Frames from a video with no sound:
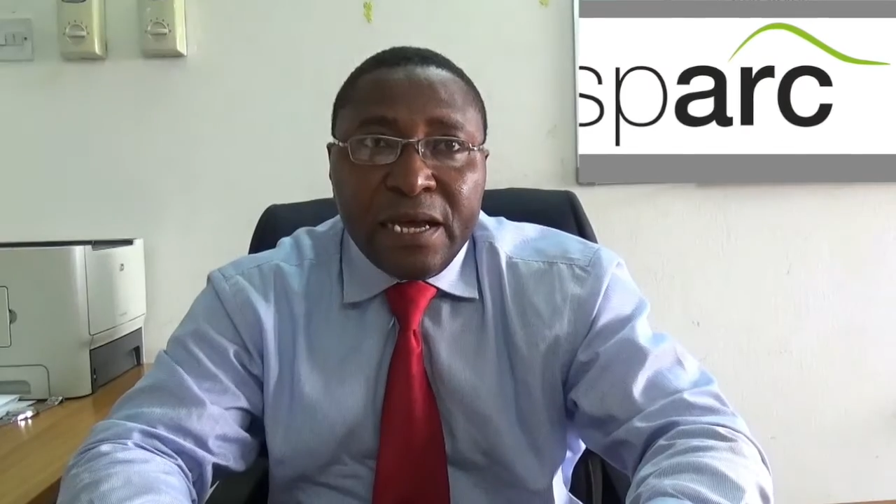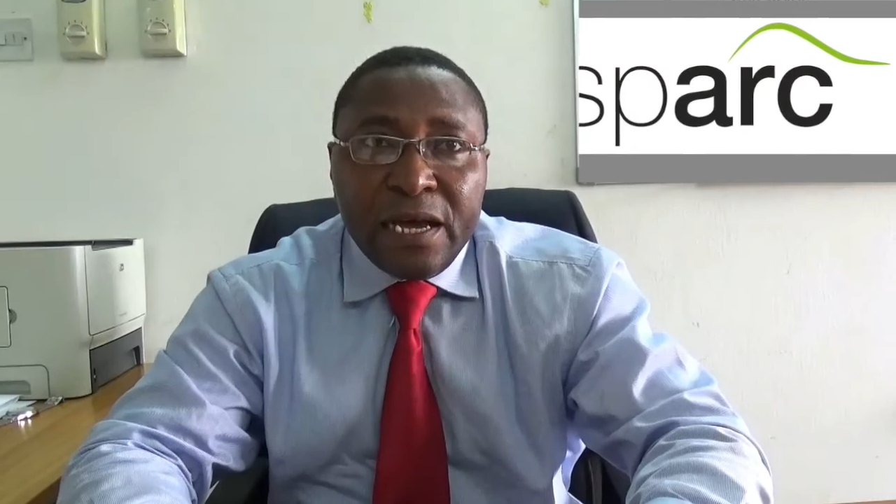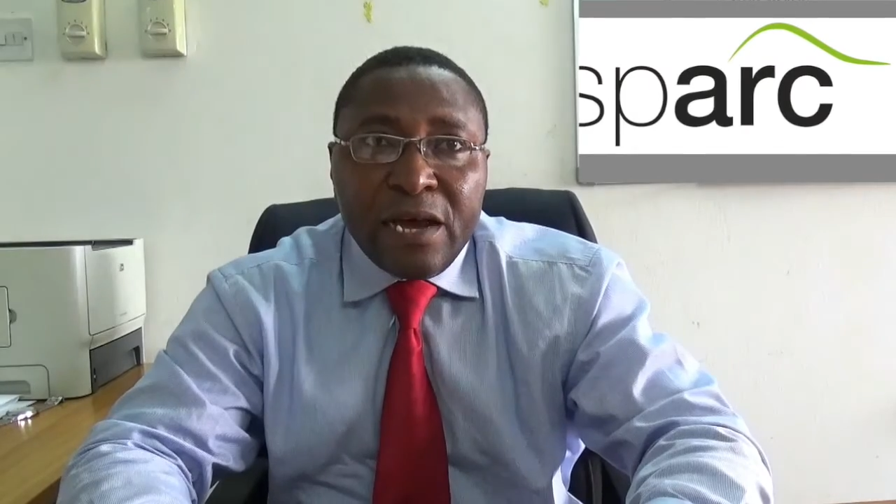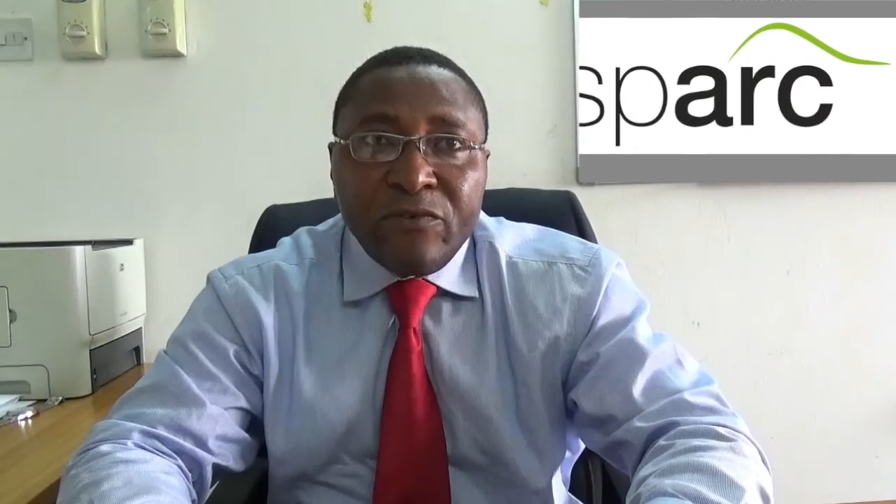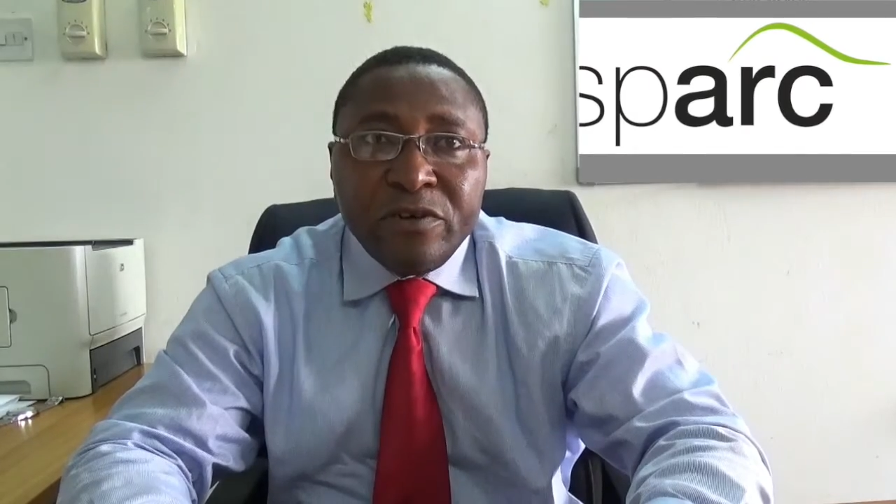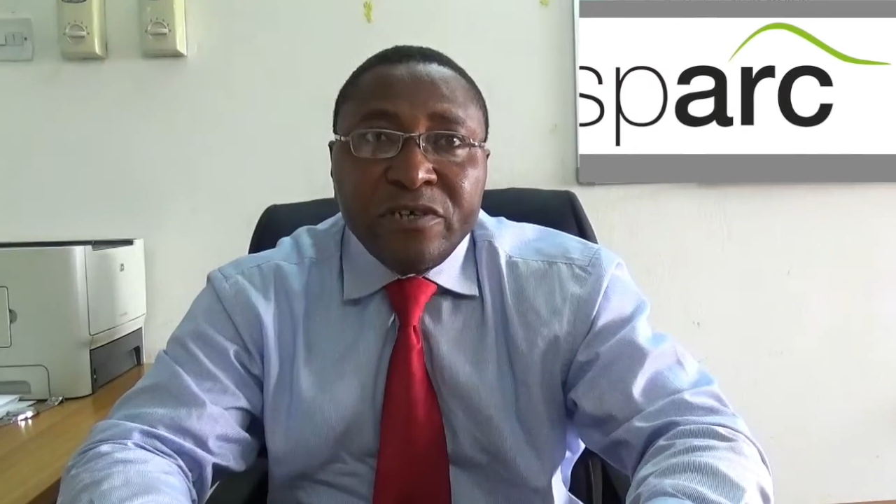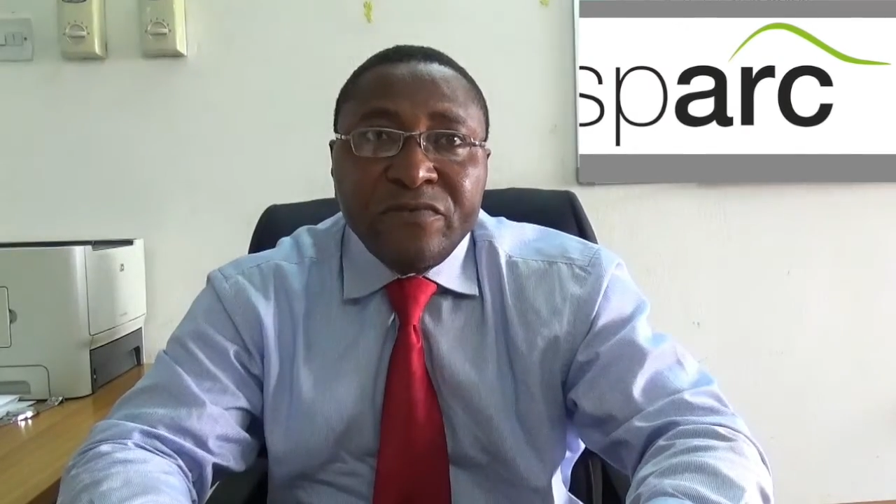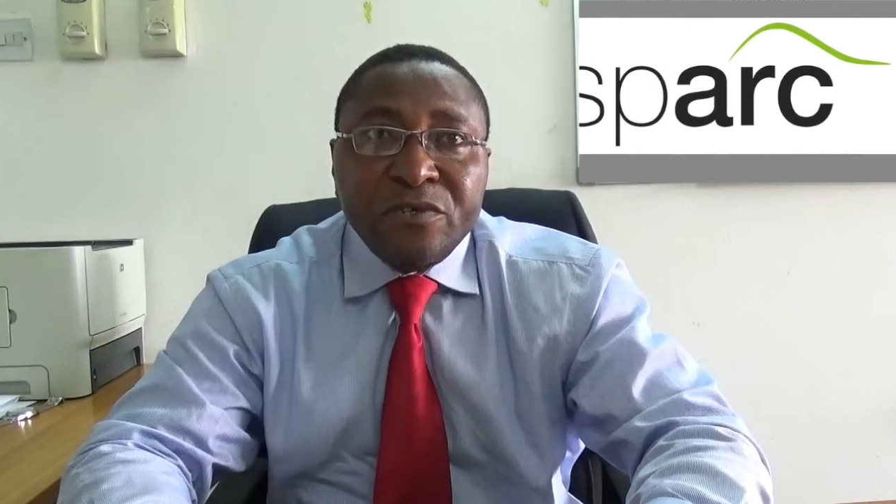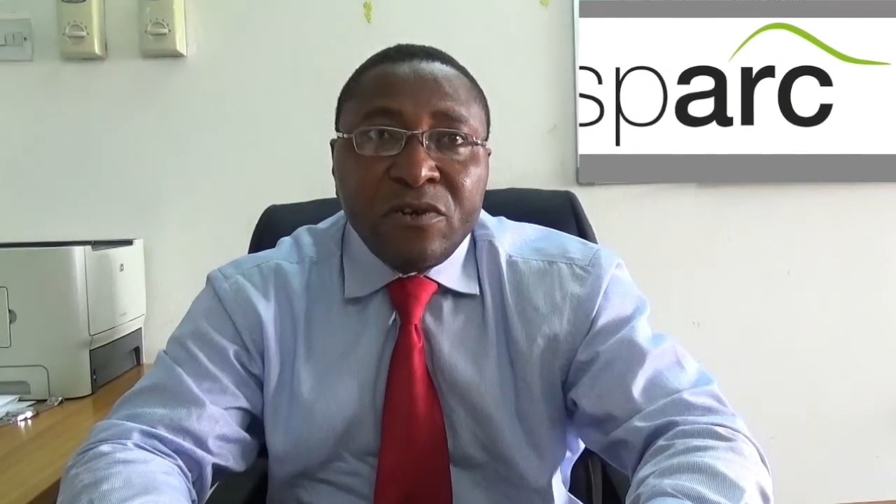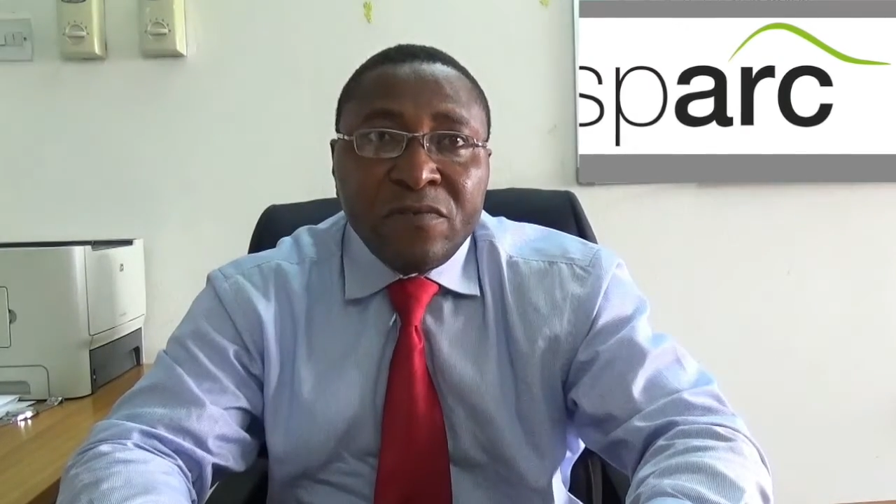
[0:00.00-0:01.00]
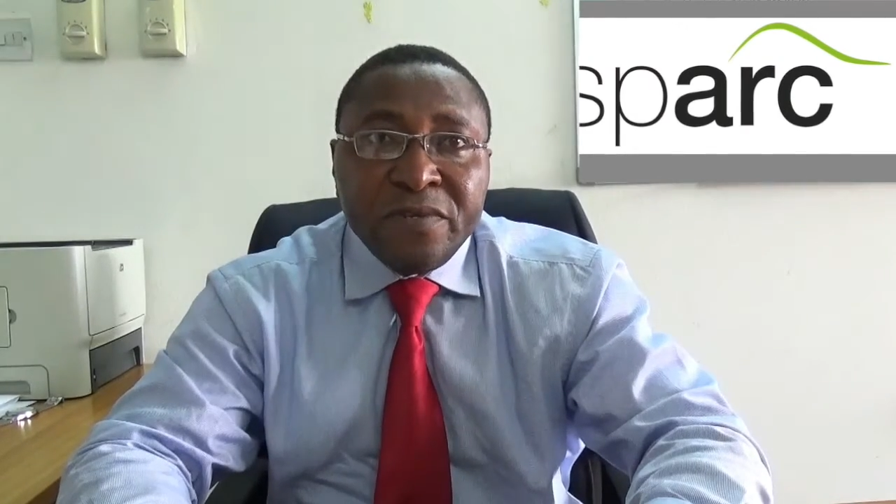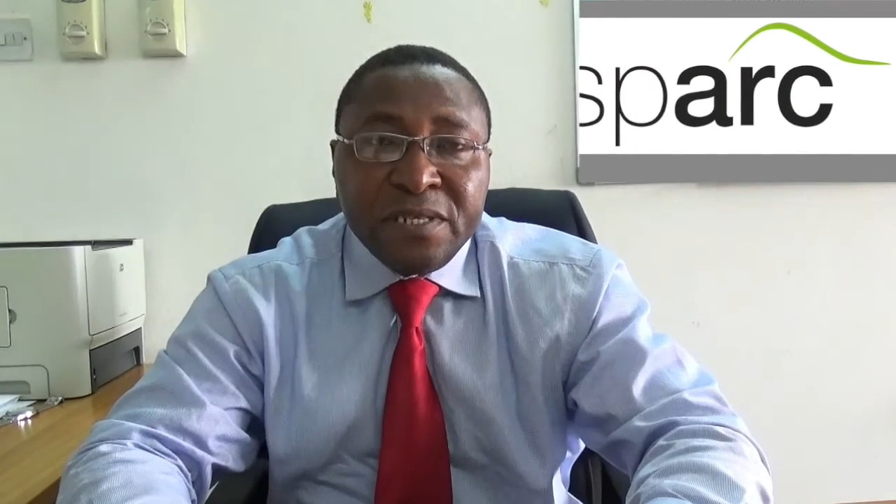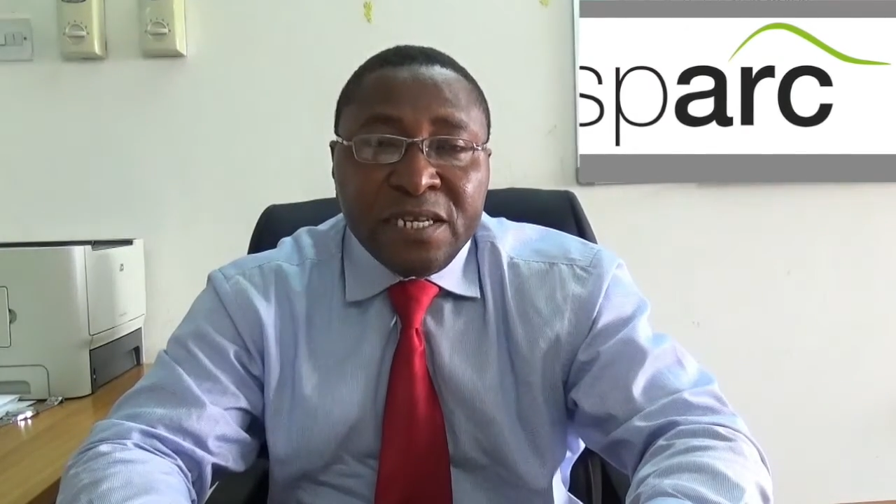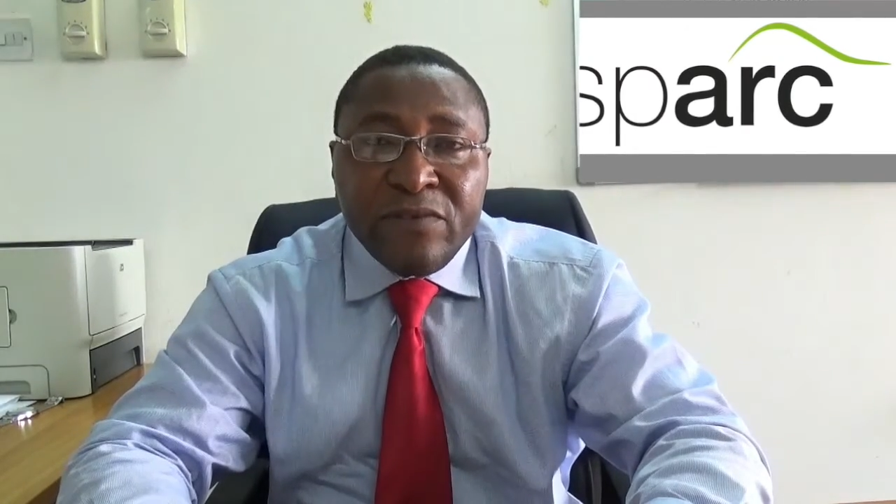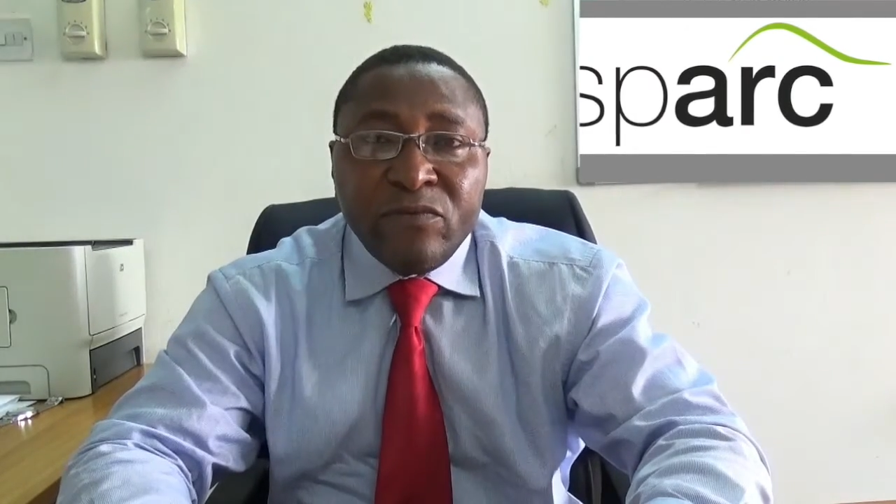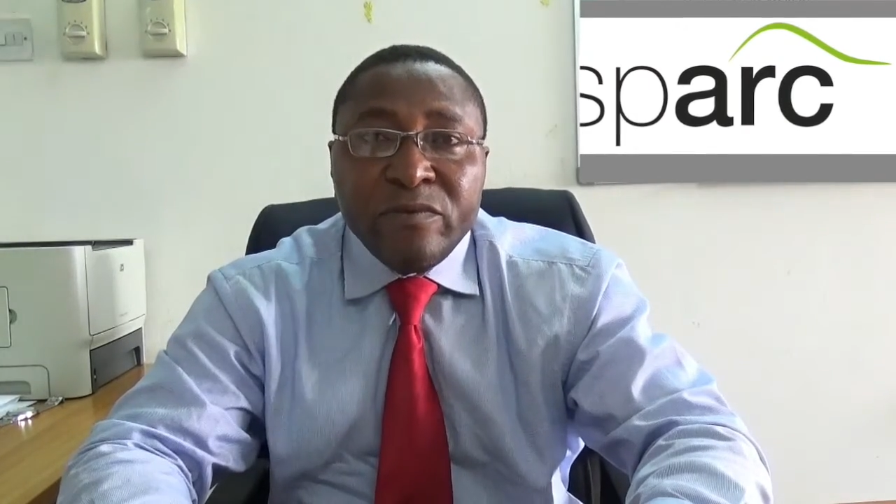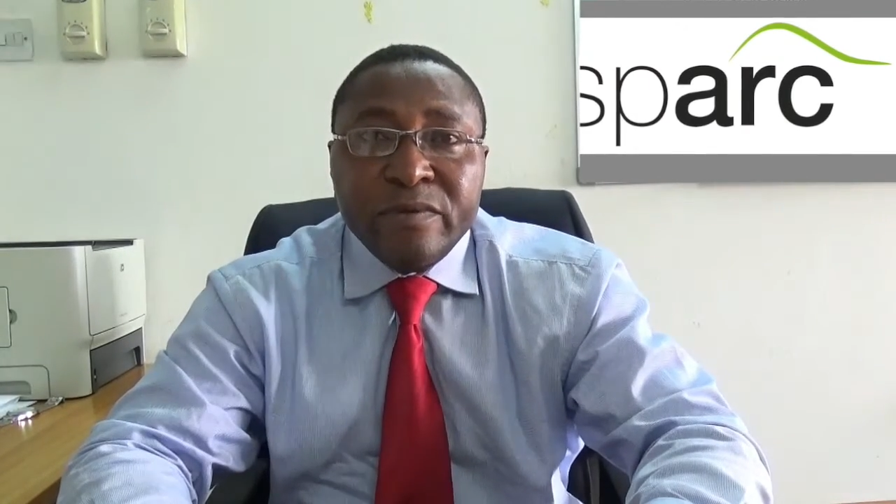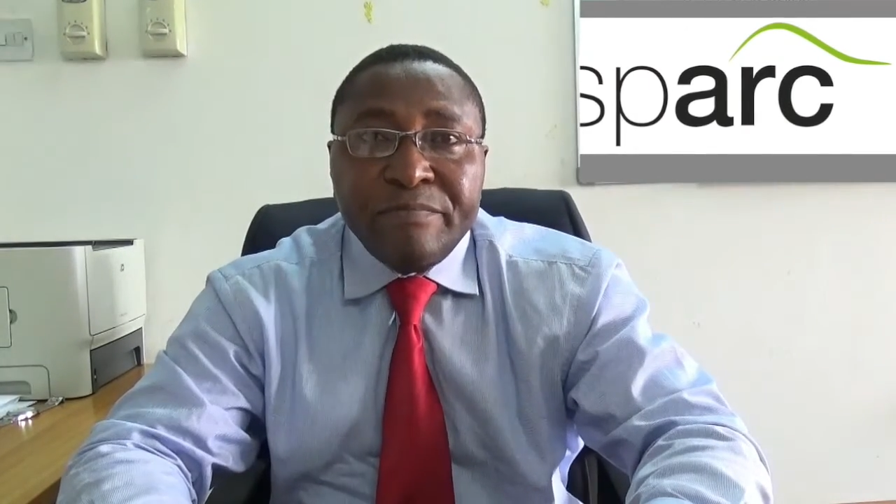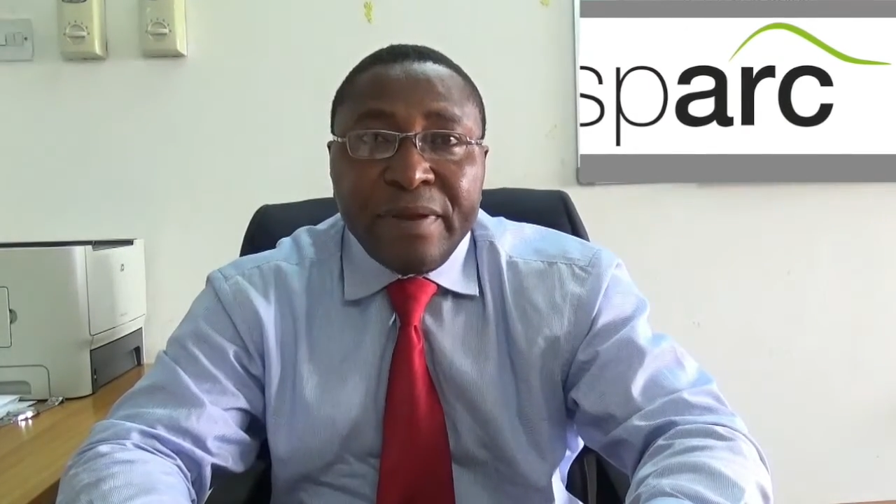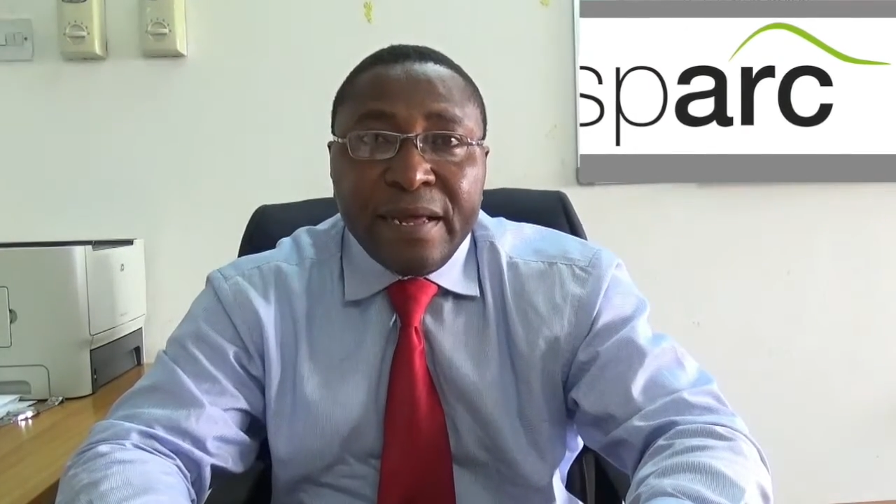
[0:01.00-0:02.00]
and for the revision of the State
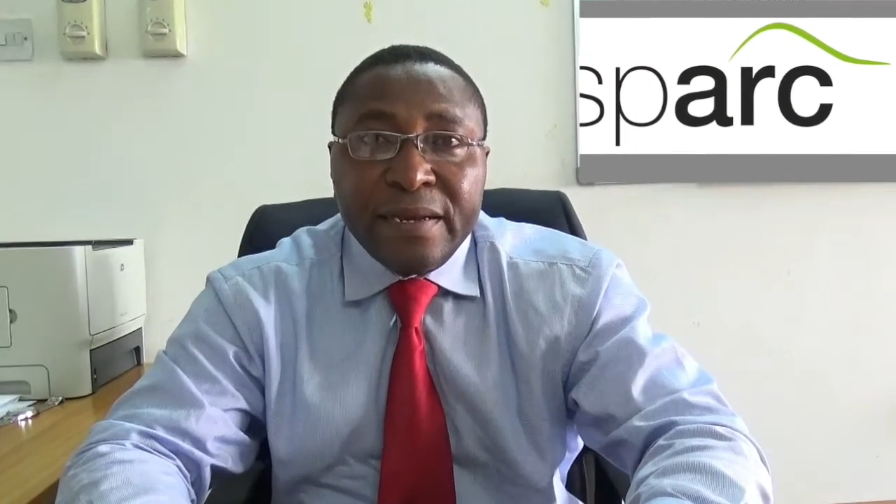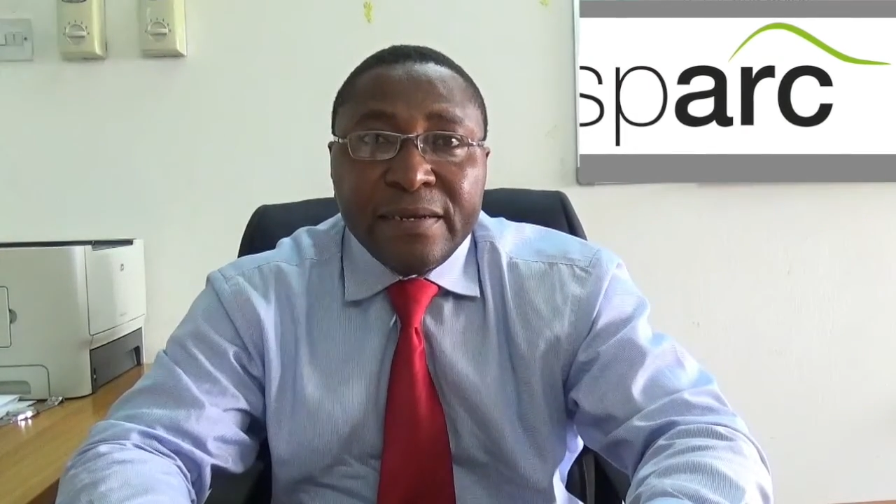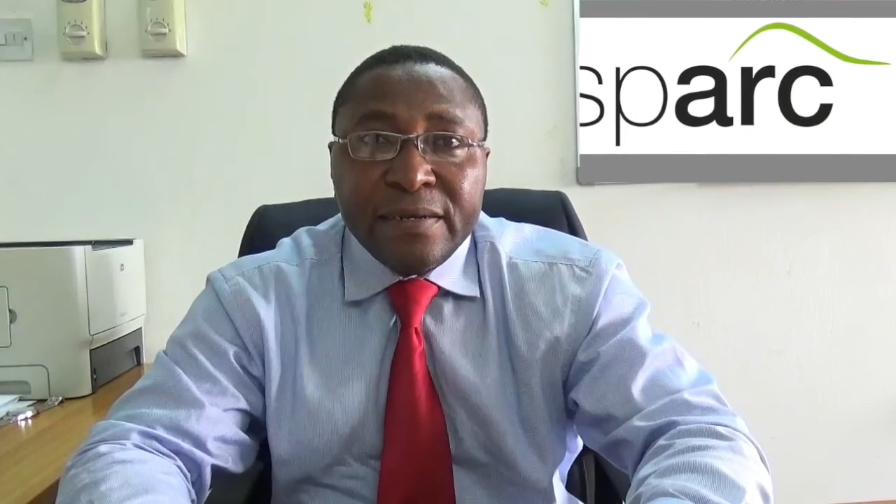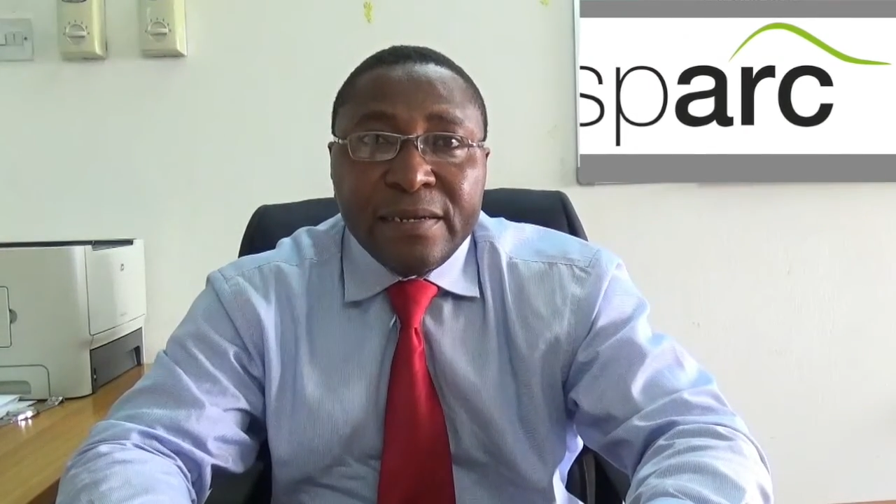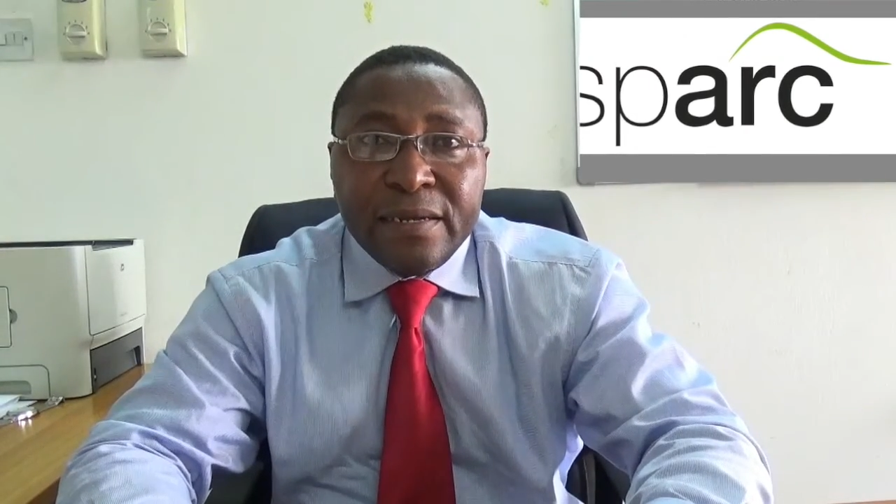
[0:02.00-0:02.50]
Development Plan,